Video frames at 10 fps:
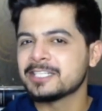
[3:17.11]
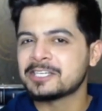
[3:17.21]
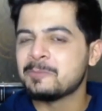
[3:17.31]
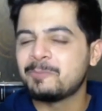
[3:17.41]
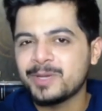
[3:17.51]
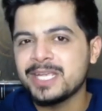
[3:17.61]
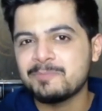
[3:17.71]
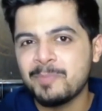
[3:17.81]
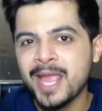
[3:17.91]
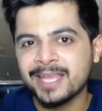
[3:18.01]
A
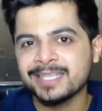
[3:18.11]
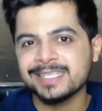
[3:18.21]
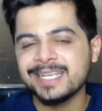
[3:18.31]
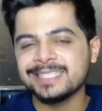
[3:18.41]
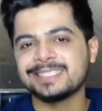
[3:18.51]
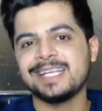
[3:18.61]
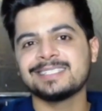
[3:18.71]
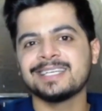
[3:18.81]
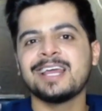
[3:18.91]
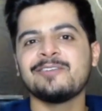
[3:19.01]
complete package in
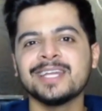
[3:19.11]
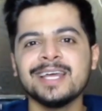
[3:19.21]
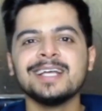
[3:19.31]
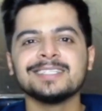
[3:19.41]
season eleven.